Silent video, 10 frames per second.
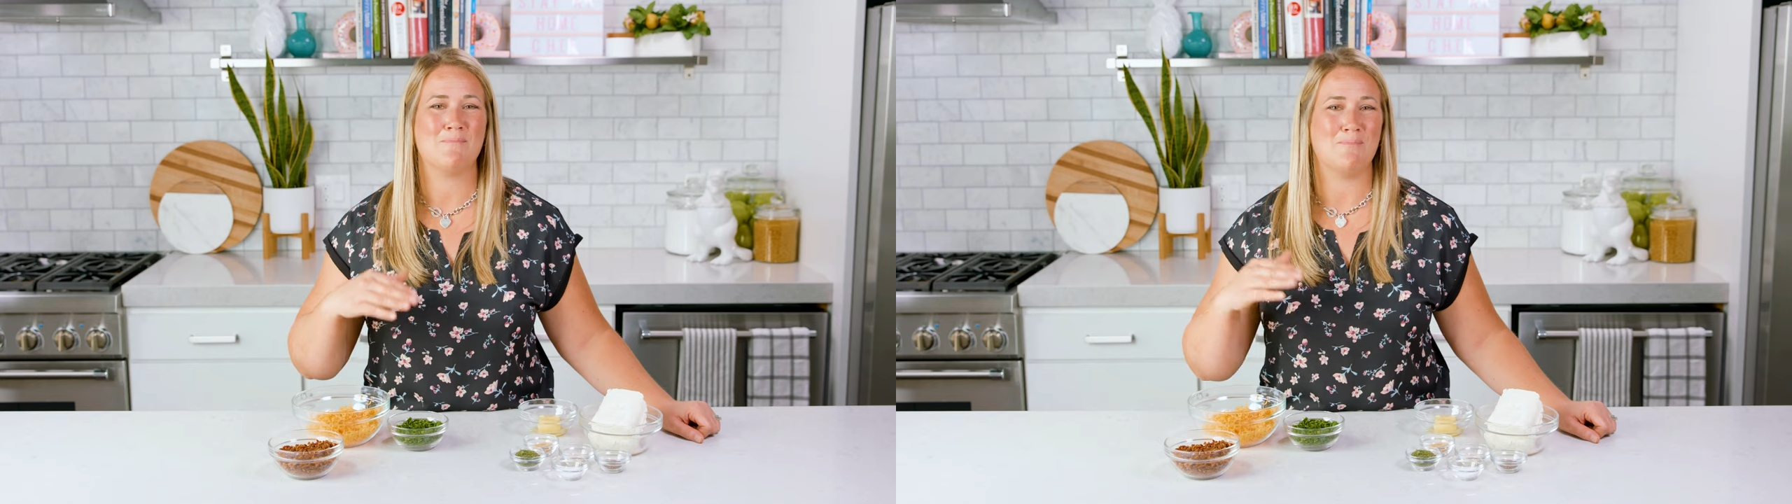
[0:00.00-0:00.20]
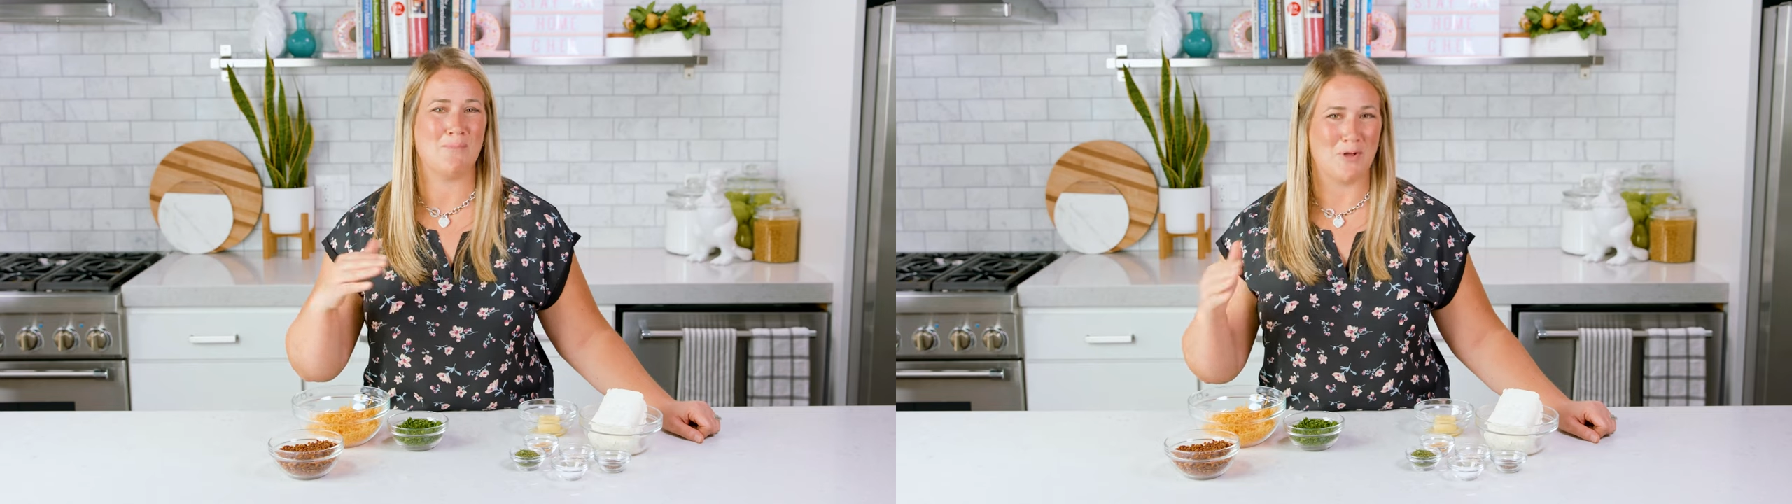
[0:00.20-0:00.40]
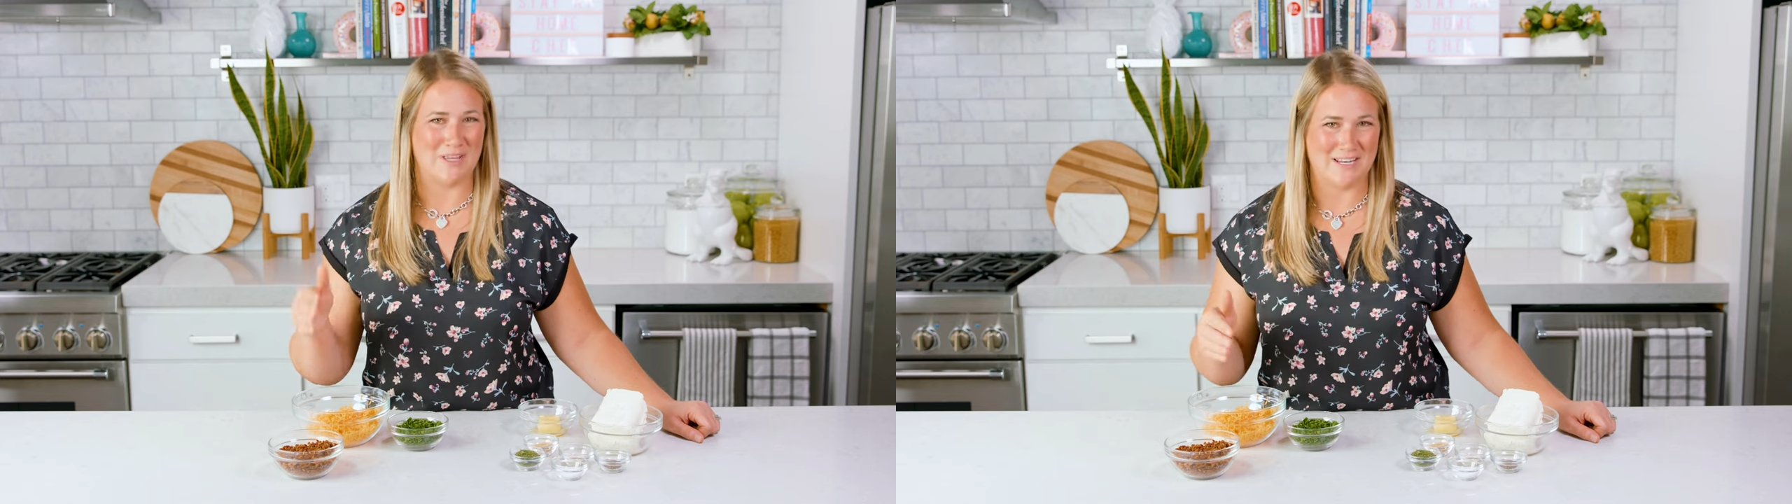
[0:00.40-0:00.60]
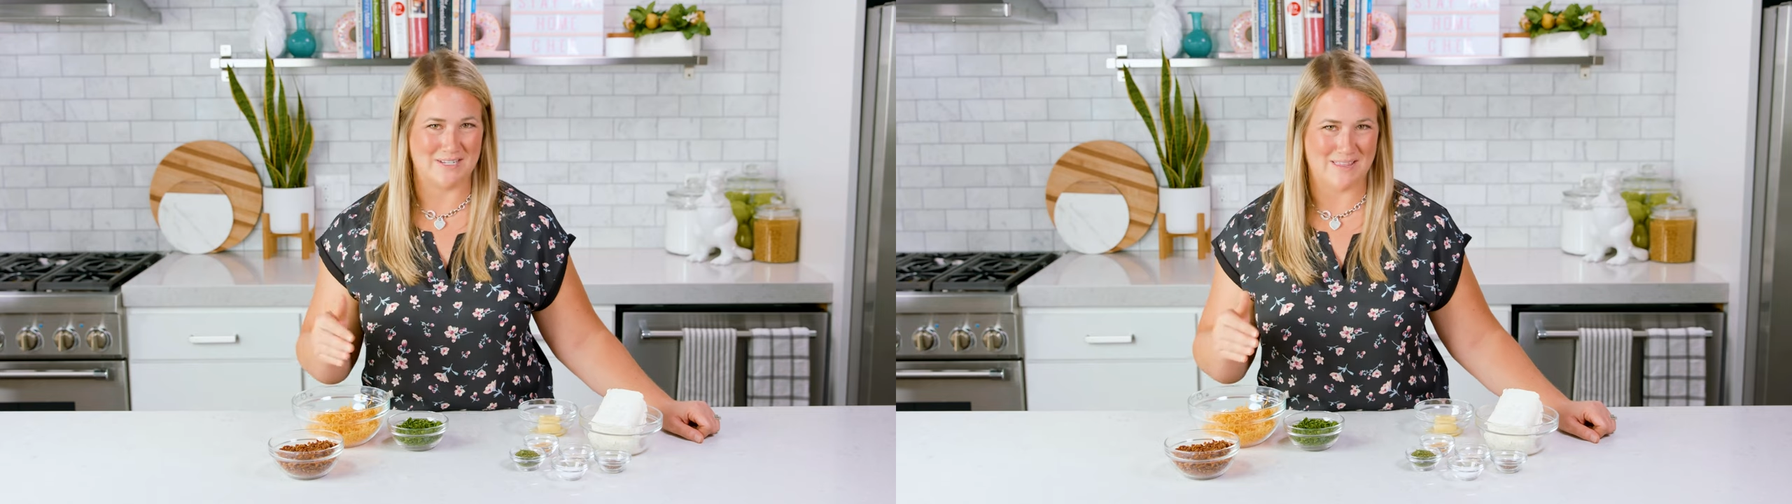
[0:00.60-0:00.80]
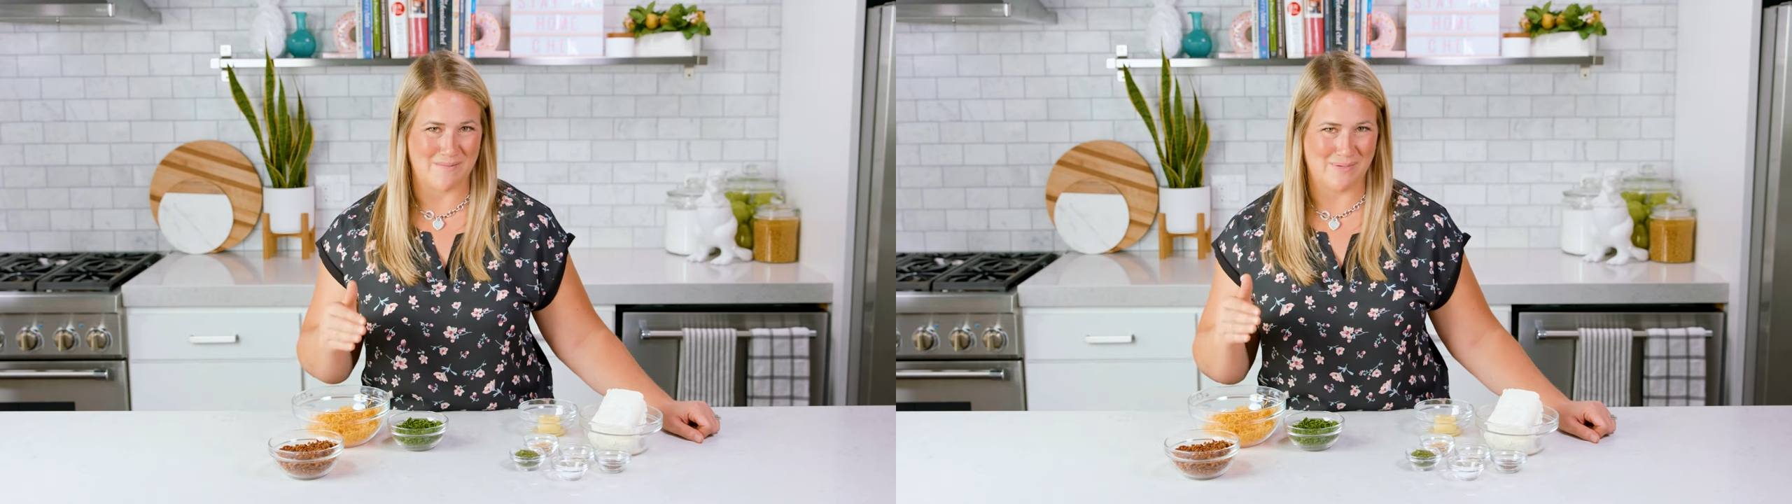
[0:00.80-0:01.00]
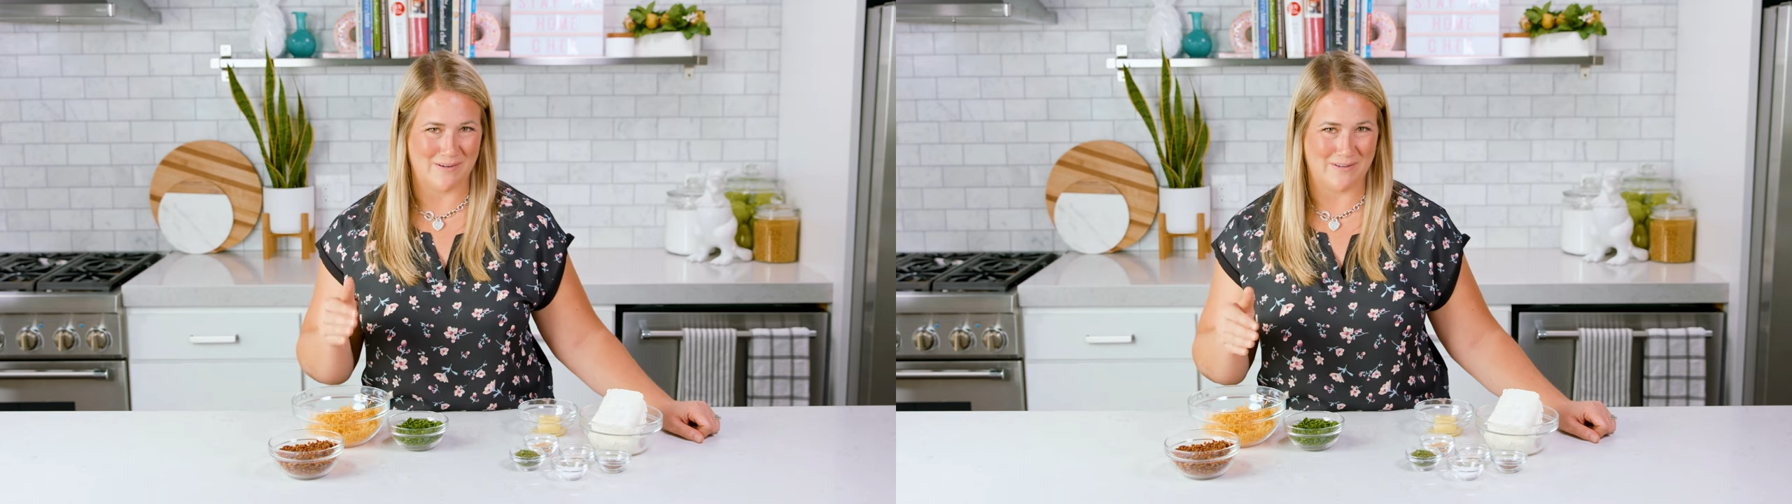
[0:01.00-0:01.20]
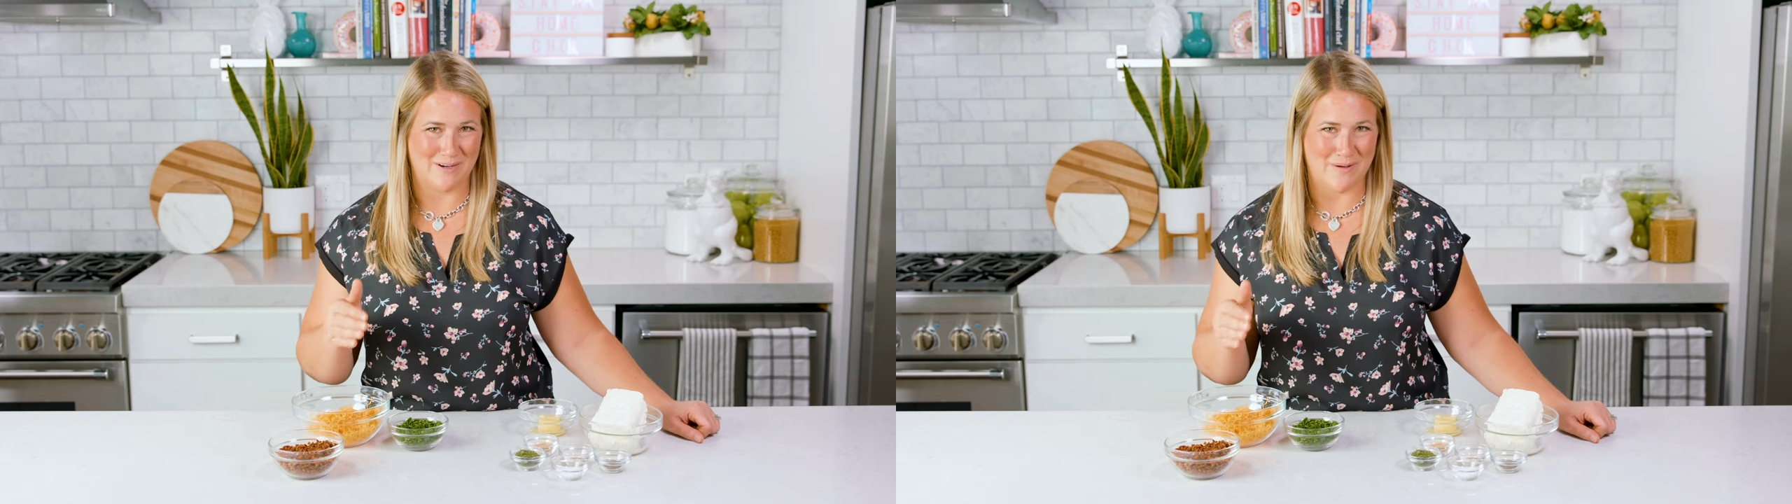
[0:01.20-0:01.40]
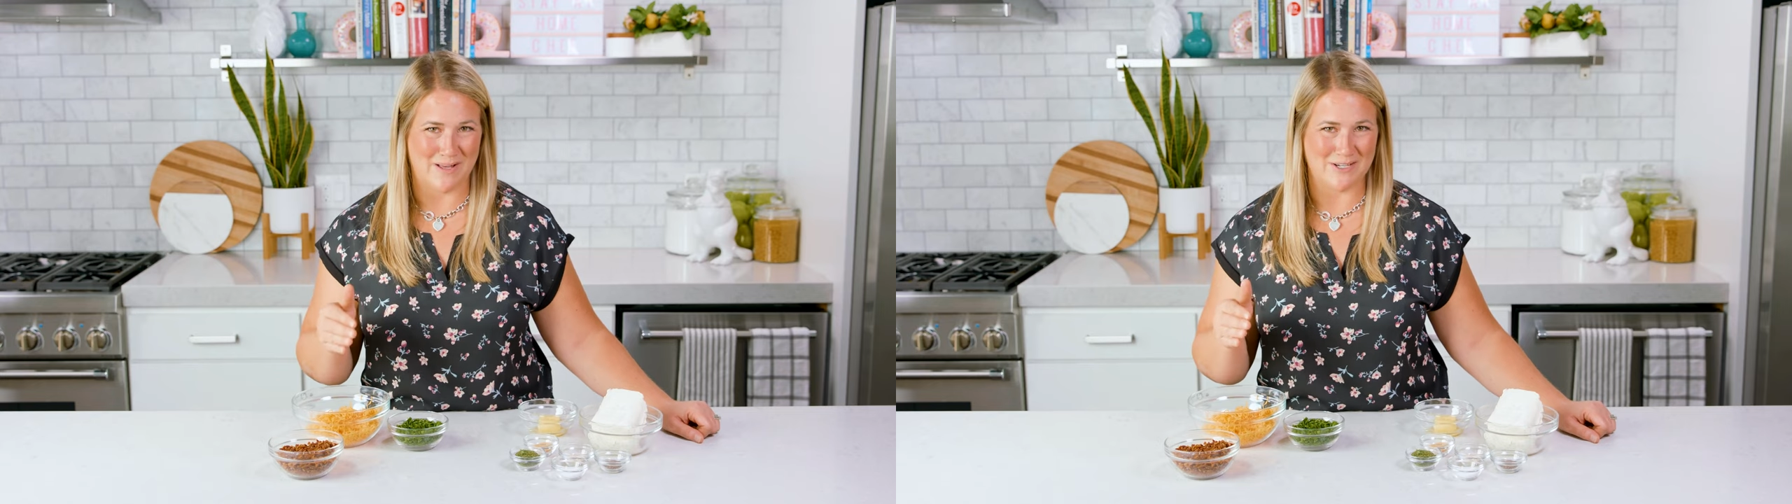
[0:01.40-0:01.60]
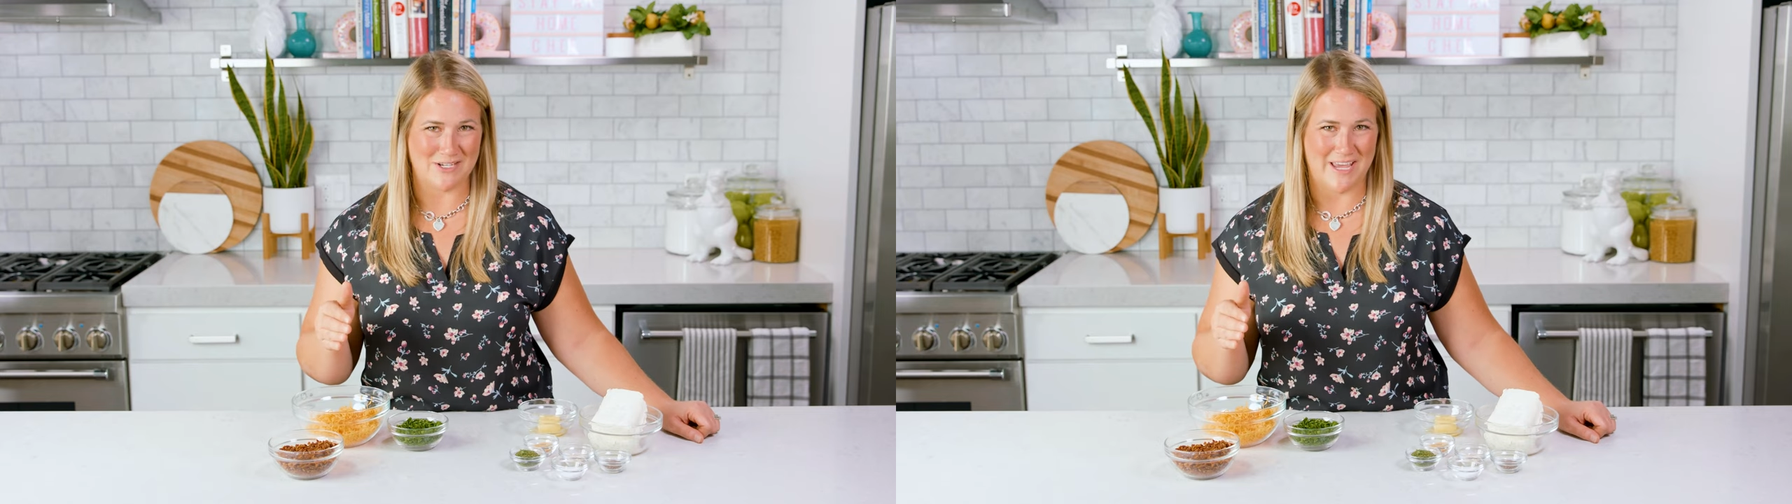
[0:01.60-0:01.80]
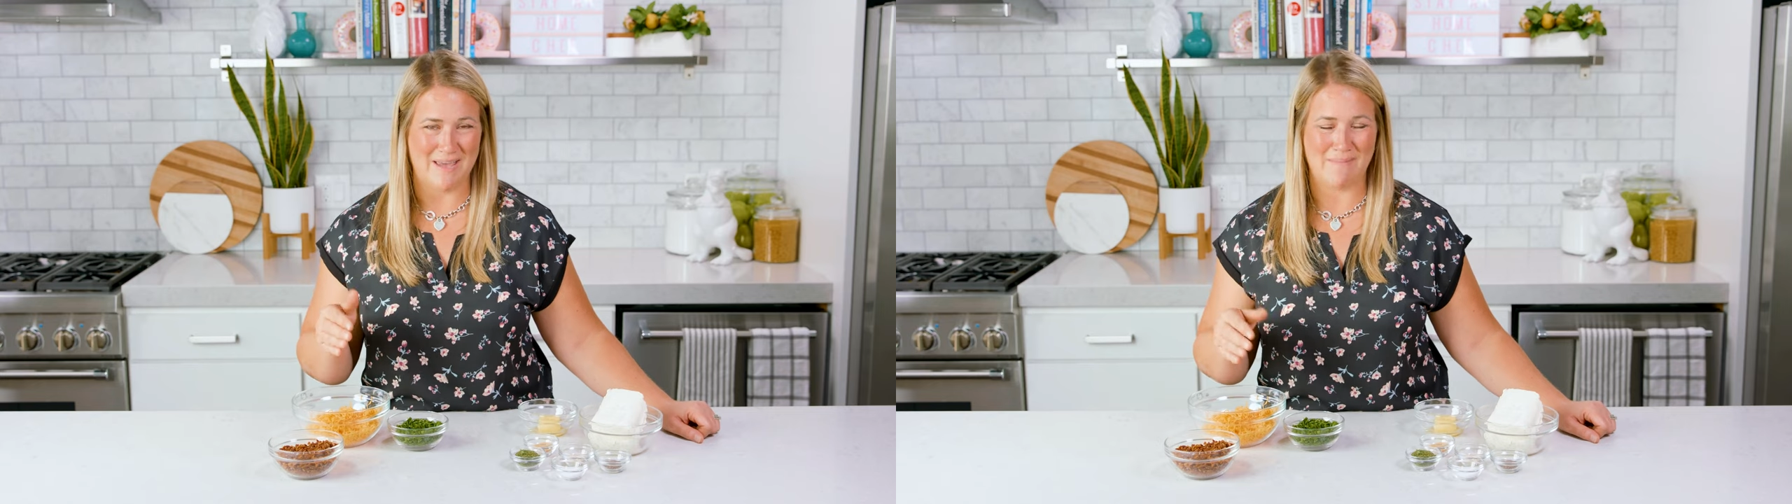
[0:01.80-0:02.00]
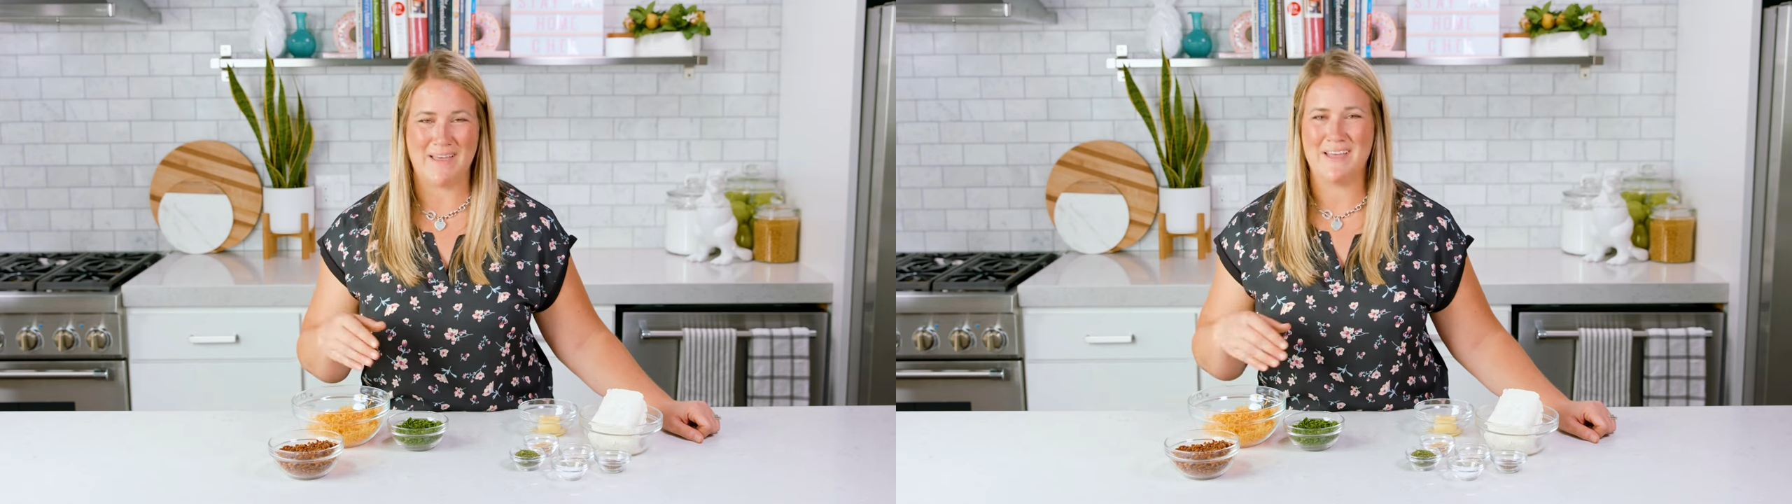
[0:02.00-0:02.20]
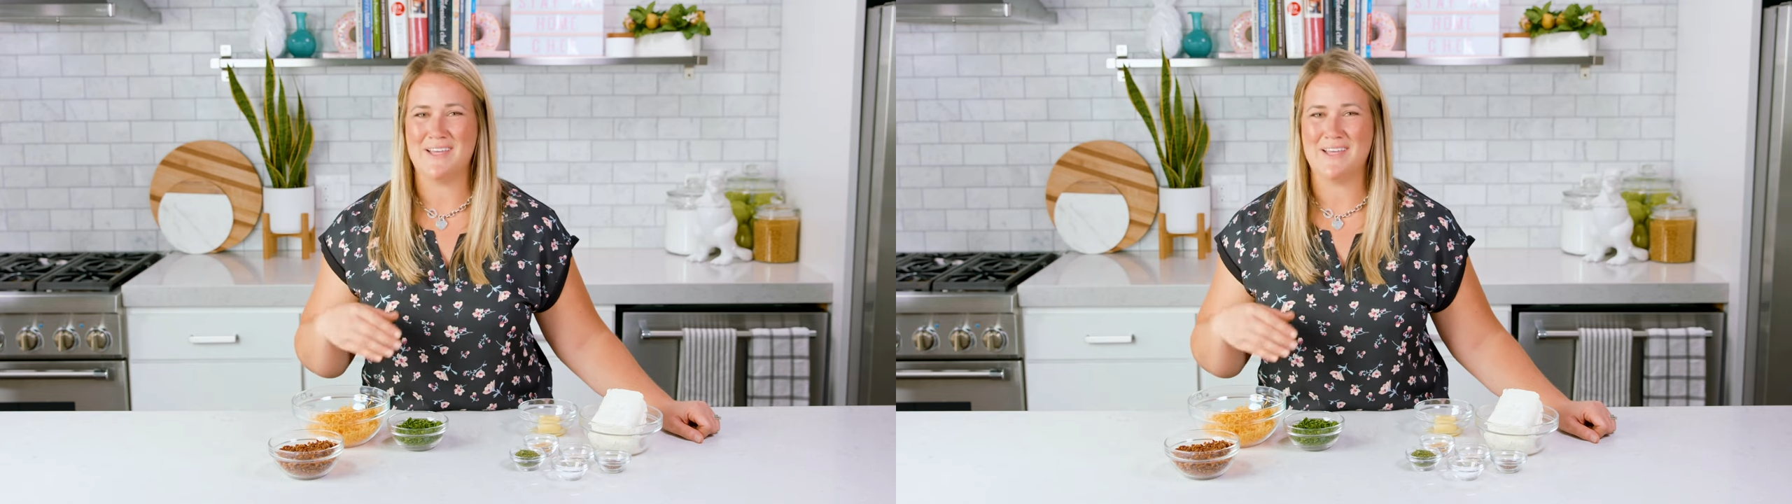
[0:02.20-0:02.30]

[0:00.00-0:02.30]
mold it into that perfect ball shape,